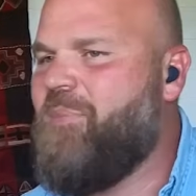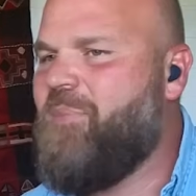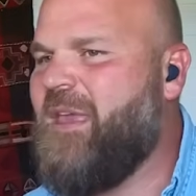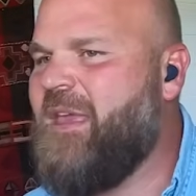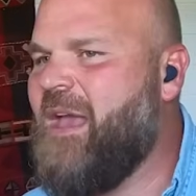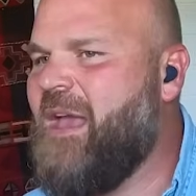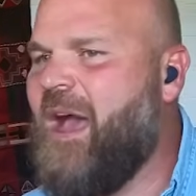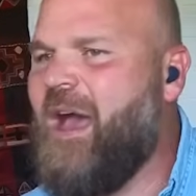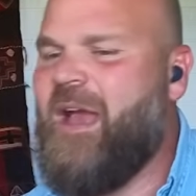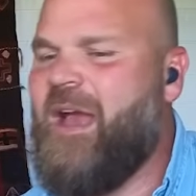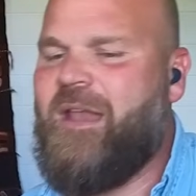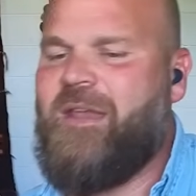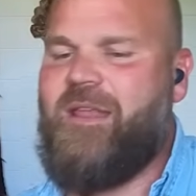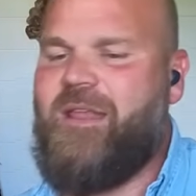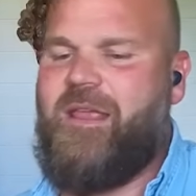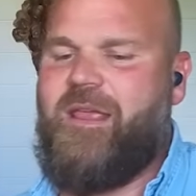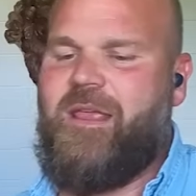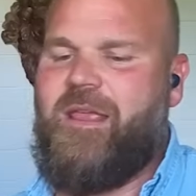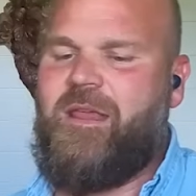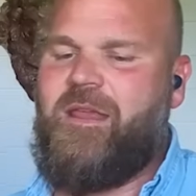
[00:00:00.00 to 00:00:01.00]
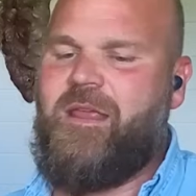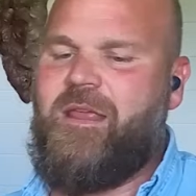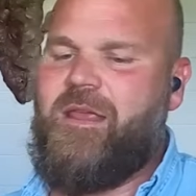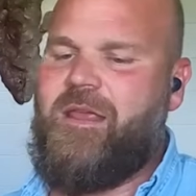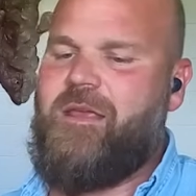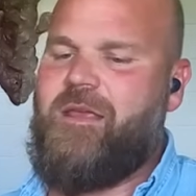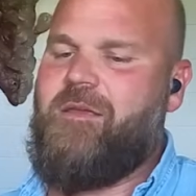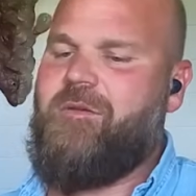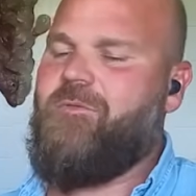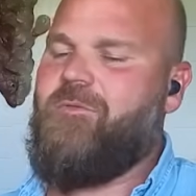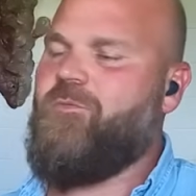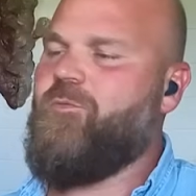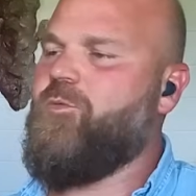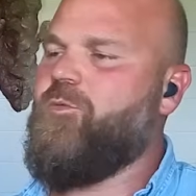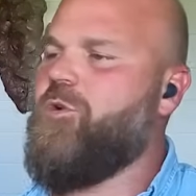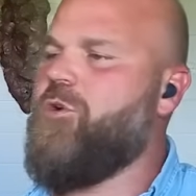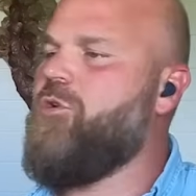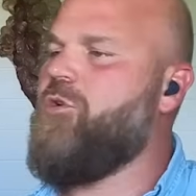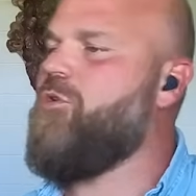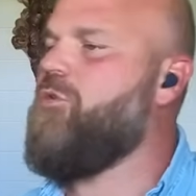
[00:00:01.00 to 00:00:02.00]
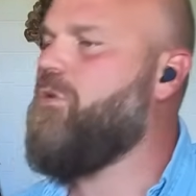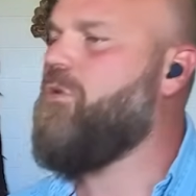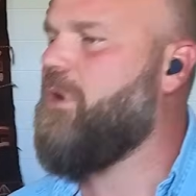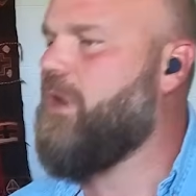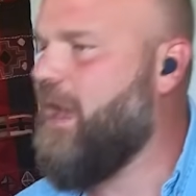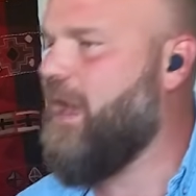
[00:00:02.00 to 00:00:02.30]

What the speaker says: beyond any roux